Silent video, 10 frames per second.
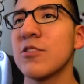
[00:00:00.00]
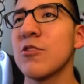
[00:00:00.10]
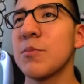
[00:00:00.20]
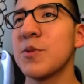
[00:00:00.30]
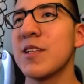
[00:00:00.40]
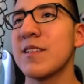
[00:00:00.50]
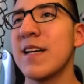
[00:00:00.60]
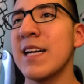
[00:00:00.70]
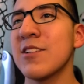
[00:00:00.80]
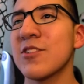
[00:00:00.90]
go up to this
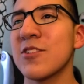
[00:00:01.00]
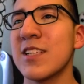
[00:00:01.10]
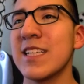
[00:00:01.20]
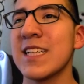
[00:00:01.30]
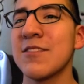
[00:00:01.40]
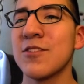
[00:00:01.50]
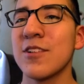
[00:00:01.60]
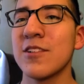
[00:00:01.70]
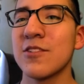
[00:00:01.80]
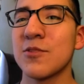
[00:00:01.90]
dinosaur and he gives you a
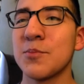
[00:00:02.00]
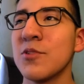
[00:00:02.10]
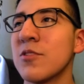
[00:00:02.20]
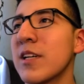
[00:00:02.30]
little spoon,